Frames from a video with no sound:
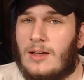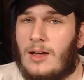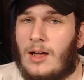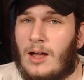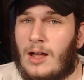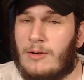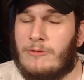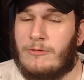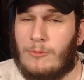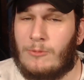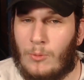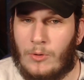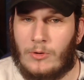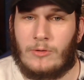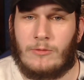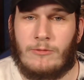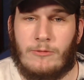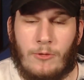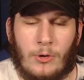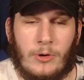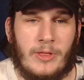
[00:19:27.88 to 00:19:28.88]

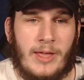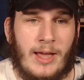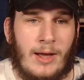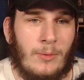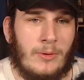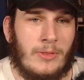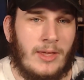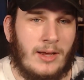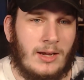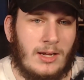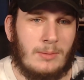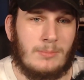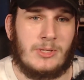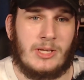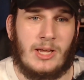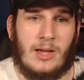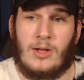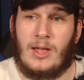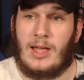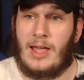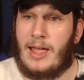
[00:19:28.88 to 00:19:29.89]
for that when that comes
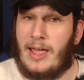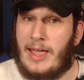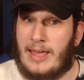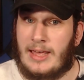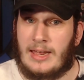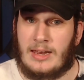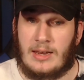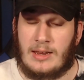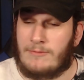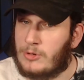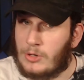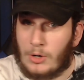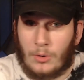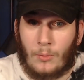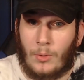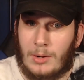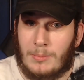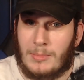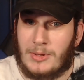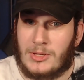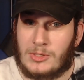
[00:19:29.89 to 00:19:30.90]
out. And if you don't
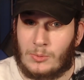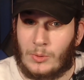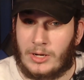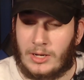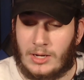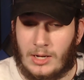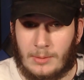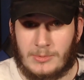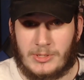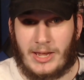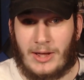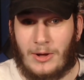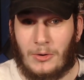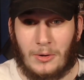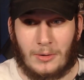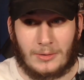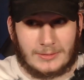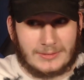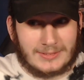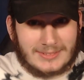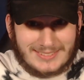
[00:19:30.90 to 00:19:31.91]
want to miss when it comes
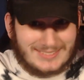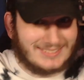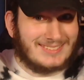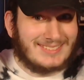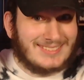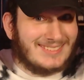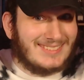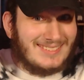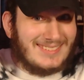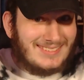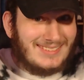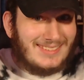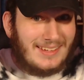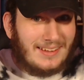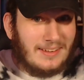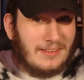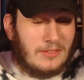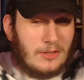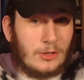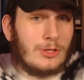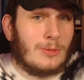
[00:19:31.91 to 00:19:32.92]
out,
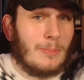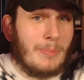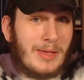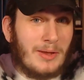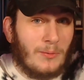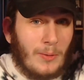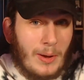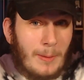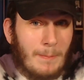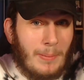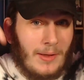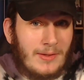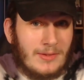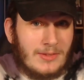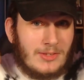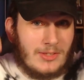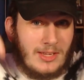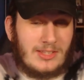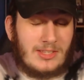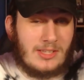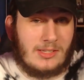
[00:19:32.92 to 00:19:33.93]
There's a big red button
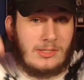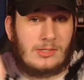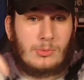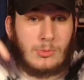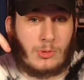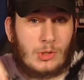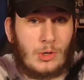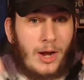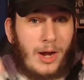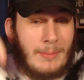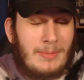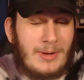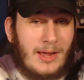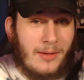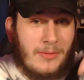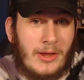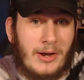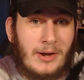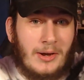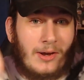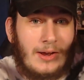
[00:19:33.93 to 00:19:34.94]
that says subscribe down
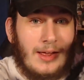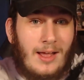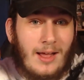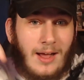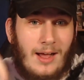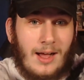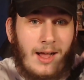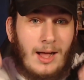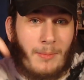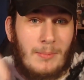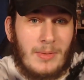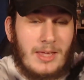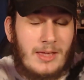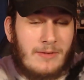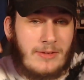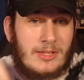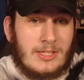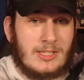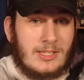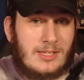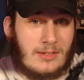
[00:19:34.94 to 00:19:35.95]
there. If
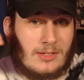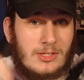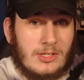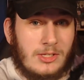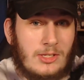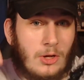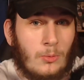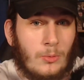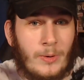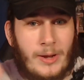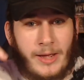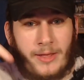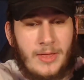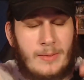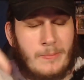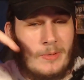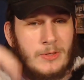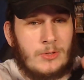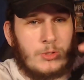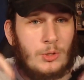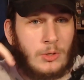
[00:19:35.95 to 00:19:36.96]
it's still red, that
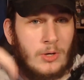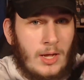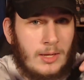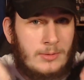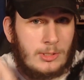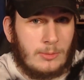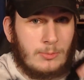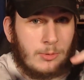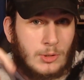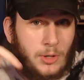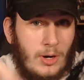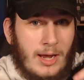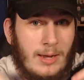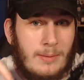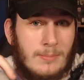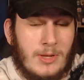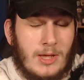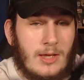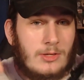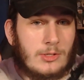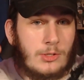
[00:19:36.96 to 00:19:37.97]
means you're not
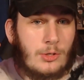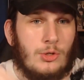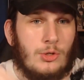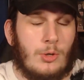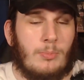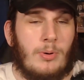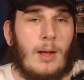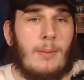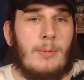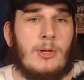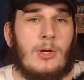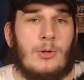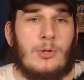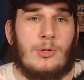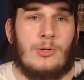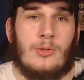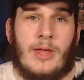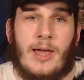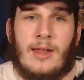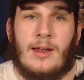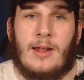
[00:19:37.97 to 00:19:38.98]
subscribed, so you probably go
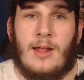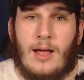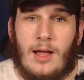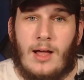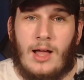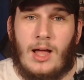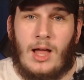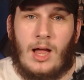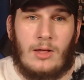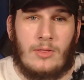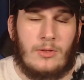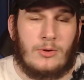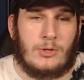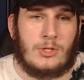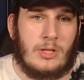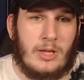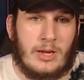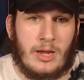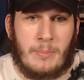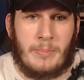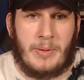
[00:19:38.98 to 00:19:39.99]
do that. There's
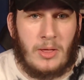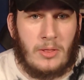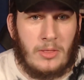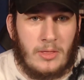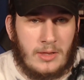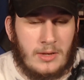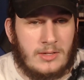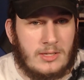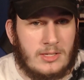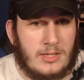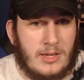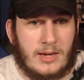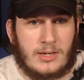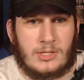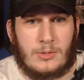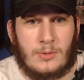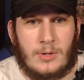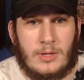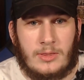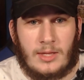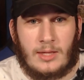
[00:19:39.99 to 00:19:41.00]
like a bell that's next
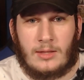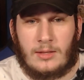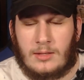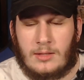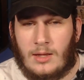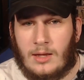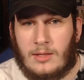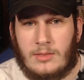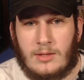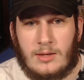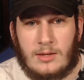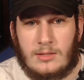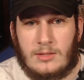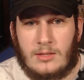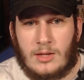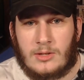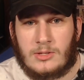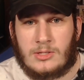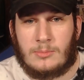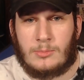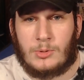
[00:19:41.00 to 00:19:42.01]
to it that I think
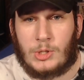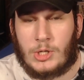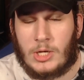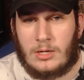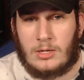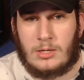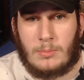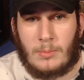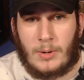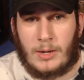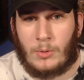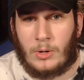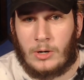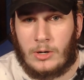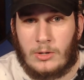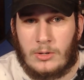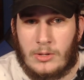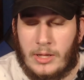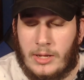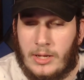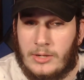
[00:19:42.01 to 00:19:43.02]
does some shit. You might want to
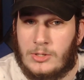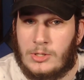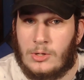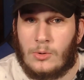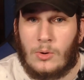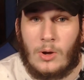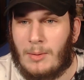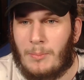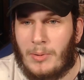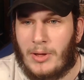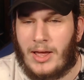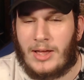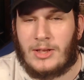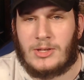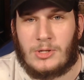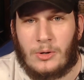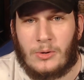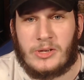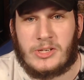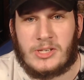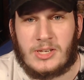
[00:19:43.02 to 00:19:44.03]
do that too. But as
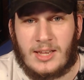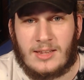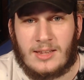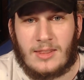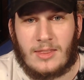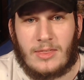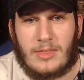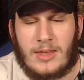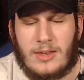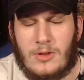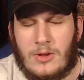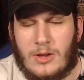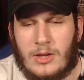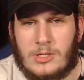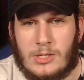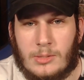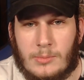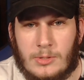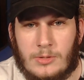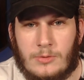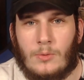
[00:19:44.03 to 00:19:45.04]
always, again, thank you guys
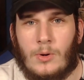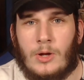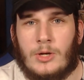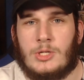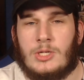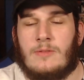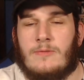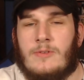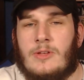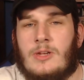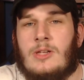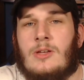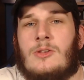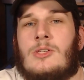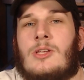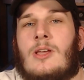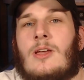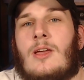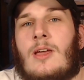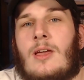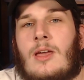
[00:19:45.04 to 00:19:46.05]
so much for watching the videos.
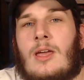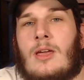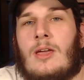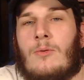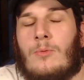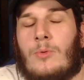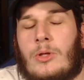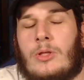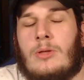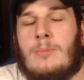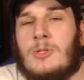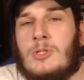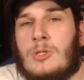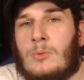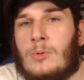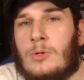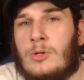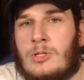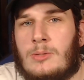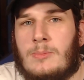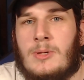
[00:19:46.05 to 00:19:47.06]
It really means the
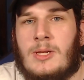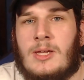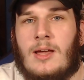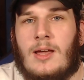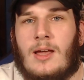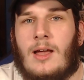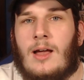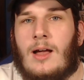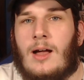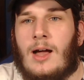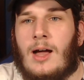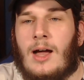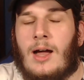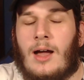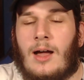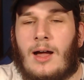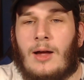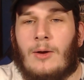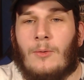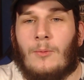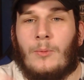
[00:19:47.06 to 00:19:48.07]
world to me.
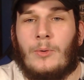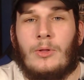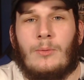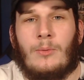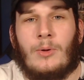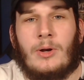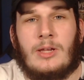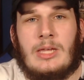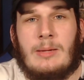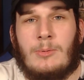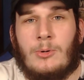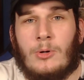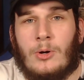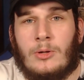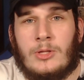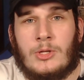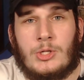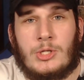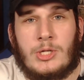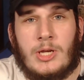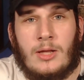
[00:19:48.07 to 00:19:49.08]
I really want to keep growing
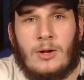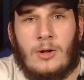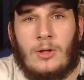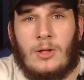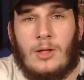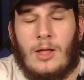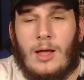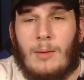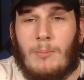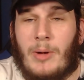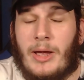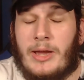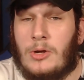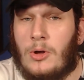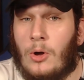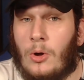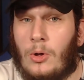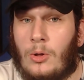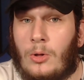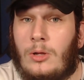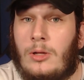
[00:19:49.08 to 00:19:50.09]
this channel. My
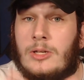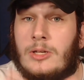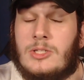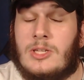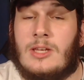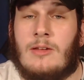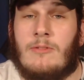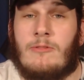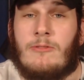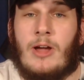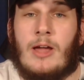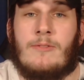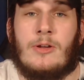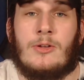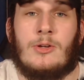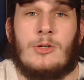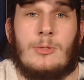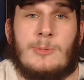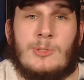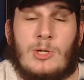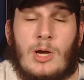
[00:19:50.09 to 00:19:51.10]
goal is to hit
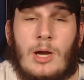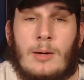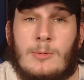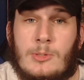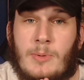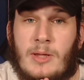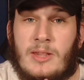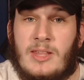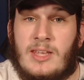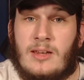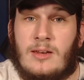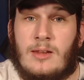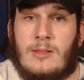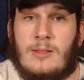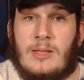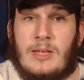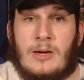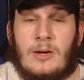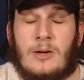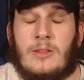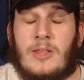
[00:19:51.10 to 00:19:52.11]
500 subscribers by the end of the
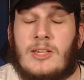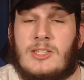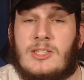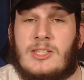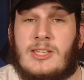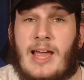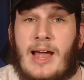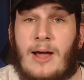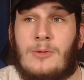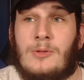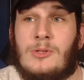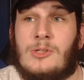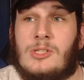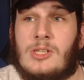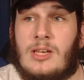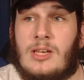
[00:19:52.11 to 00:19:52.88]
year. That sounds